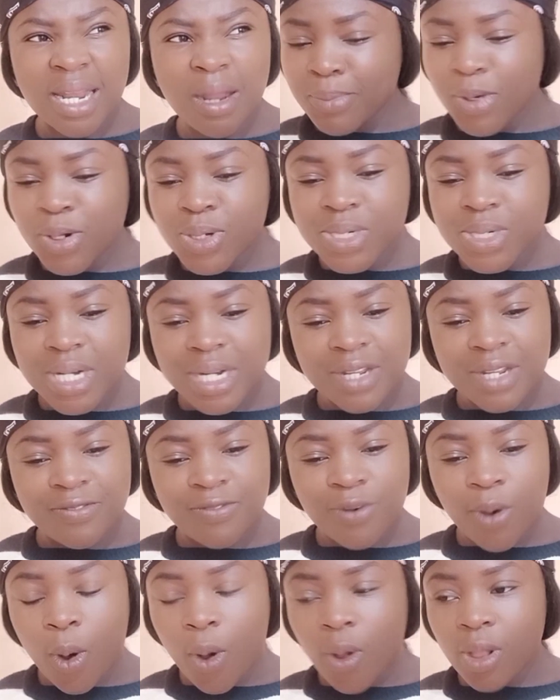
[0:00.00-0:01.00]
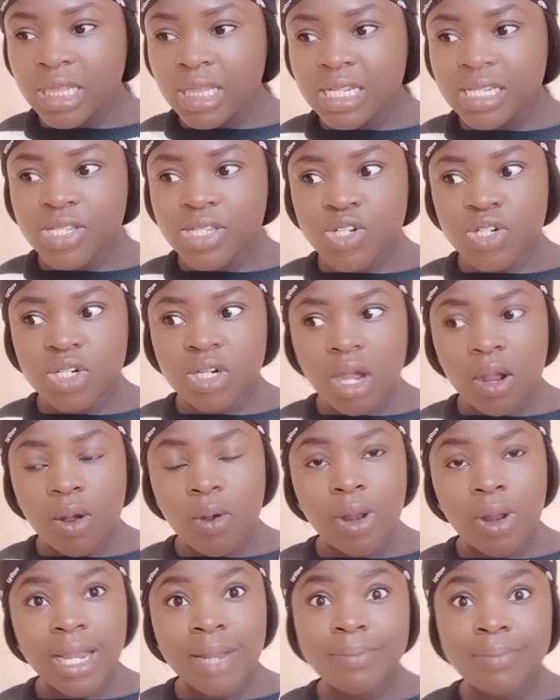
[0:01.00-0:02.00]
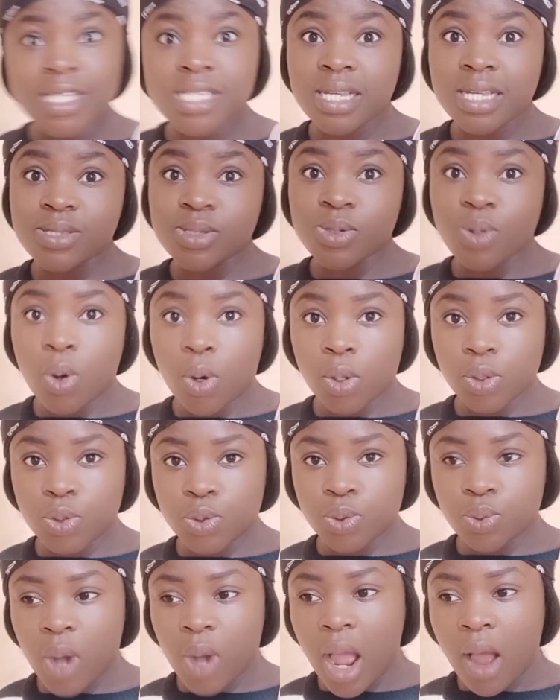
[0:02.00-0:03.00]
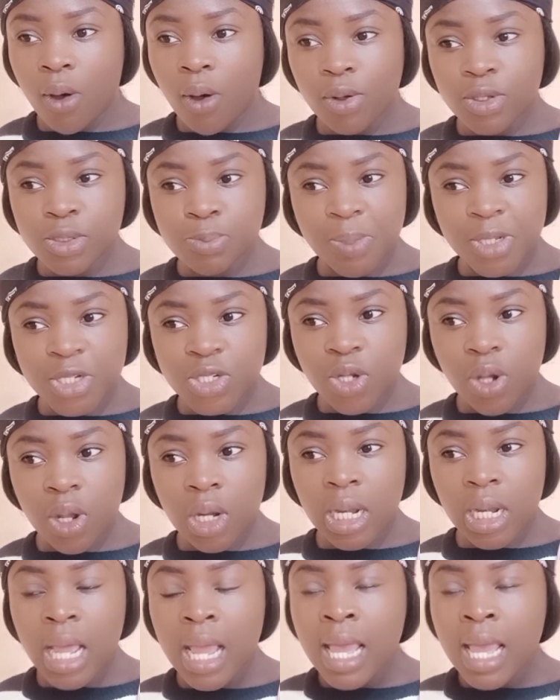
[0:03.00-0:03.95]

I'm not ready for all this struggle. Let me just go to a hospital.